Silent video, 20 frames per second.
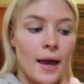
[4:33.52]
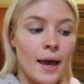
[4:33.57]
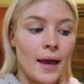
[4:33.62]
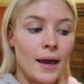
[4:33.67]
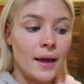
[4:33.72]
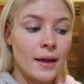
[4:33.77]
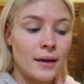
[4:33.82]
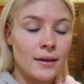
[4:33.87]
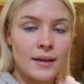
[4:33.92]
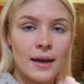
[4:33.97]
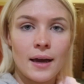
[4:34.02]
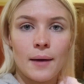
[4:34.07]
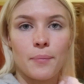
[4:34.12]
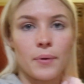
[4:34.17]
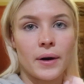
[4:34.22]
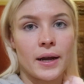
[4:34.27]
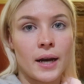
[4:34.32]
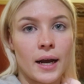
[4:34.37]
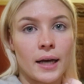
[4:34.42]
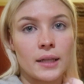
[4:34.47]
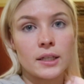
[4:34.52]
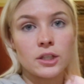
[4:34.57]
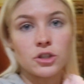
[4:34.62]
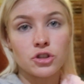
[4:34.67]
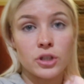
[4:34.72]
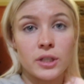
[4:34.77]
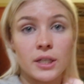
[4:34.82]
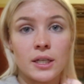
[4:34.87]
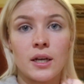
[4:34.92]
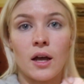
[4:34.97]
yeah, Brie and I
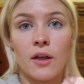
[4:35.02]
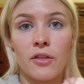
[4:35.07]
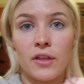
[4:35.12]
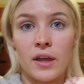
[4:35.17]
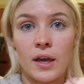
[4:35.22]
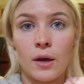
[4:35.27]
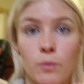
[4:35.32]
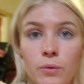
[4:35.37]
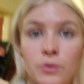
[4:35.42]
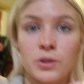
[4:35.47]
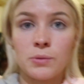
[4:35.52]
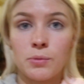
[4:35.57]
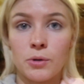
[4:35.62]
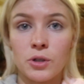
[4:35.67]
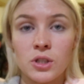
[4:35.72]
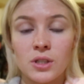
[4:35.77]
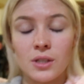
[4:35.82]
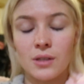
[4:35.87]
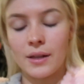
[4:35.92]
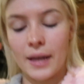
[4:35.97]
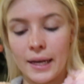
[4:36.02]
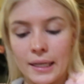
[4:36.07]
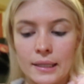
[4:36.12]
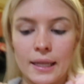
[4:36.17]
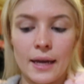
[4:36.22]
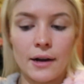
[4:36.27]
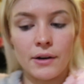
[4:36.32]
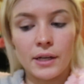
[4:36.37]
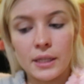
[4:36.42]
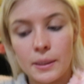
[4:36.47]
literally did nothing. We were supposed to like
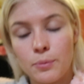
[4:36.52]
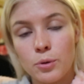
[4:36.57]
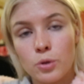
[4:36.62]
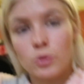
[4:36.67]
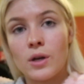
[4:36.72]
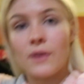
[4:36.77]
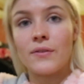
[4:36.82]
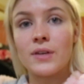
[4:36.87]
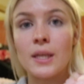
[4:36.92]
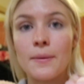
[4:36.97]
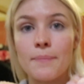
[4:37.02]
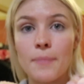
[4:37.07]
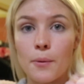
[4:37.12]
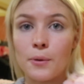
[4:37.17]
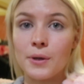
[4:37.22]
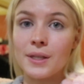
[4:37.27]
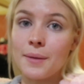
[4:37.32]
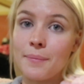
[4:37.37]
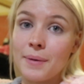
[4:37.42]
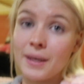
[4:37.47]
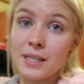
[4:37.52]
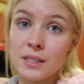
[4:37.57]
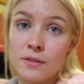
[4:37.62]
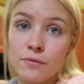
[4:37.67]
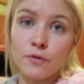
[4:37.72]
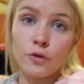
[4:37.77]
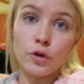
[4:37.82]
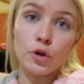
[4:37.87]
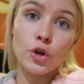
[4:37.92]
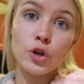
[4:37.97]
lay around the pool and everything, but we're in the
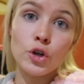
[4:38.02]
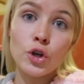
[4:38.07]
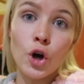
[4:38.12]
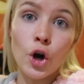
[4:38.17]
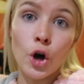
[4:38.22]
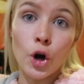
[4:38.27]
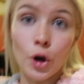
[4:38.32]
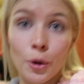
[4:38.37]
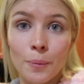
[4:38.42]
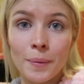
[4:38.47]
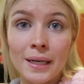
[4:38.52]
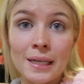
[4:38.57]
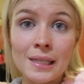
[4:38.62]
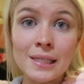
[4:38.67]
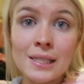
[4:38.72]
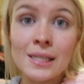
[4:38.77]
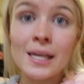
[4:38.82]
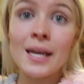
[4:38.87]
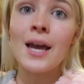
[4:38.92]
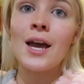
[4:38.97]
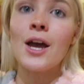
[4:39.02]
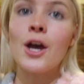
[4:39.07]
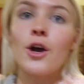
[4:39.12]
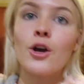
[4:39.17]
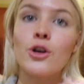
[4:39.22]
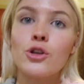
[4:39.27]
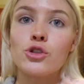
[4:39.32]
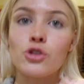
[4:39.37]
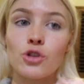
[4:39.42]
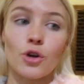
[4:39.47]
biggest food comas,
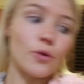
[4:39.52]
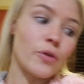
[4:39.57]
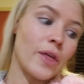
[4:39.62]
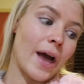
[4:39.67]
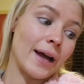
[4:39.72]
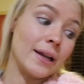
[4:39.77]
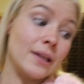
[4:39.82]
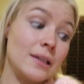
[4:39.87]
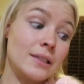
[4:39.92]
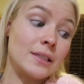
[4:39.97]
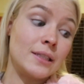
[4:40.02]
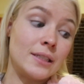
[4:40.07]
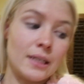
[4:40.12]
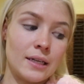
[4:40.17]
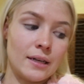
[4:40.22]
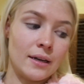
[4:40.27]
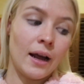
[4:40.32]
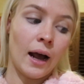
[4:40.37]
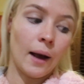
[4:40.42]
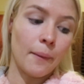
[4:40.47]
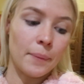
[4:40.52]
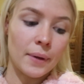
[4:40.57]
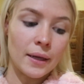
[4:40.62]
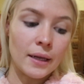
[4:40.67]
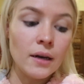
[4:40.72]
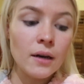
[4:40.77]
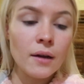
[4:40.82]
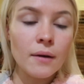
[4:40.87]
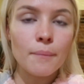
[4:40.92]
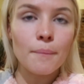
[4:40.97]
so that didn't
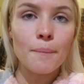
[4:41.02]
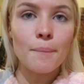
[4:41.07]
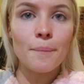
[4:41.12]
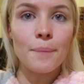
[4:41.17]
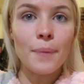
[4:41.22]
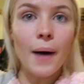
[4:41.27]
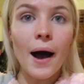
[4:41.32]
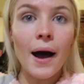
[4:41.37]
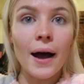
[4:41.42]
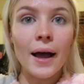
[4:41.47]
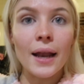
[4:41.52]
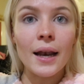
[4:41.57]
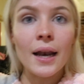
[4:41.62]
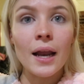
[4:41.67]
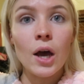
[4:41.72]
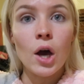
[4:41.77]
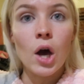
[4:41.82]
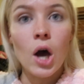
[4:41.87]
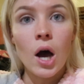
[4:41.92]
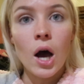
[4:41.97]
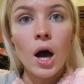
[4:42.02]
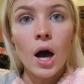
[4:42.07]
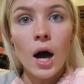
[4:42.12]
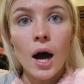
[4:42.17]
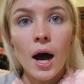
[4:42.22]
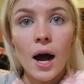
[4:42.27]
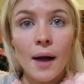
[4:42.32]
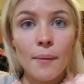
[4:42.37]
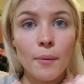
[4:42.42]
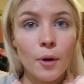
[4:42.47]
happen. But
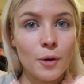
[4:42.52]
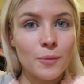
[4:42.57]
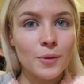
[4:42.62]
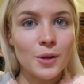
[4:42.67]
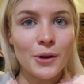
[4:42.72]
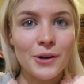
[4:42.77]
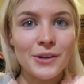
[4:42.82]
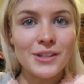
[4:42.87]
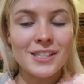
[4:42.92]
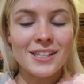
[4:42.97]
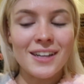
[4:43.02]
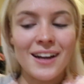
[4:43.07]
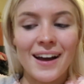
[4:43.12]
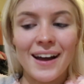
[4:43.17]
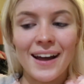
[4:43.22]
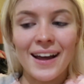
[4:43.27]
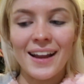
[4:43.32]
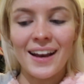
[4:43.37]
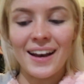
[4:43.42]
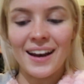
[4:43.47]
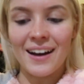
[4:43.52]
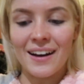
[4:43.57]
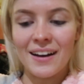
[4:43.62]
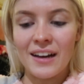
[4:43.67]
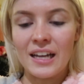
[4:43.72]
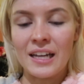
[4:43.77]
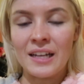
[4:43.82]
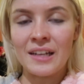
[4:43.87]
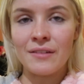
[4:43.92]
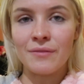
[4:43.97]
I'm home alone tonight.
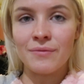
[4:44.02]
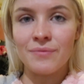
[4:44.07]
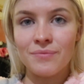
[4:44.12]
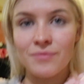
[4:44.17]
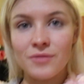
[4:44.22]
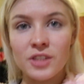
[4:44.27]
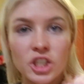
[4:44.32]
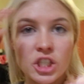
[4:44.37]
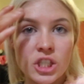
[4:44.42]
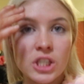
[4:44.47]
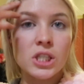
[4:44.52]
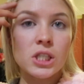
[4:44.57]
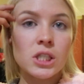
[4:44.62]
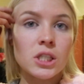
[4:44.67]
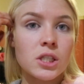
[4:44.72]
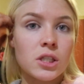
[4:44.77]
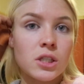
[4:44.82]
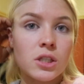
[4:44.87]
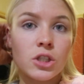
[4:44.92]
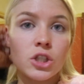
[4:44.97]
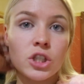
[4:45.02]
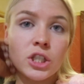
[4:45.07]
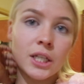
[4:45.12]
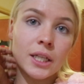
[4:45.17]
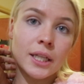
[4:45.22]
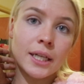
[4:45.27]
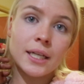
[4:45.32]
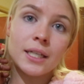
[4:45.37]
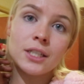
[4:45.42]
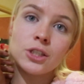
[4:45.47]
I'm just
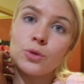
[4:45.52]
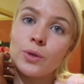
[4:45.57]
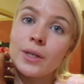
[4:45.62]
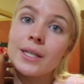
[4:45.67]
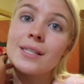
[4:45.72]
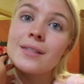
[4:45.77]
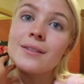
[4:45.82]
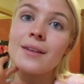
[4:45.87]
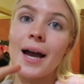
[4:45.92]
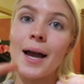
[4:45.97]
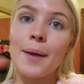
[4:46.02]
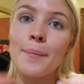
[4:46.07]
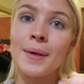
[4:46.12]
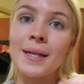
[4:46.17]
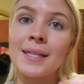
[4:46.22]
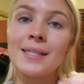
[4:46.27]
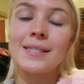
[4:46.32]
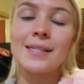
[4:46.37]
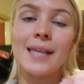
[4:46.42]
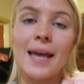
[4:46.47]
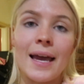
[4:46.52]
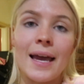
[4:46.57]
chilling, doing assignments,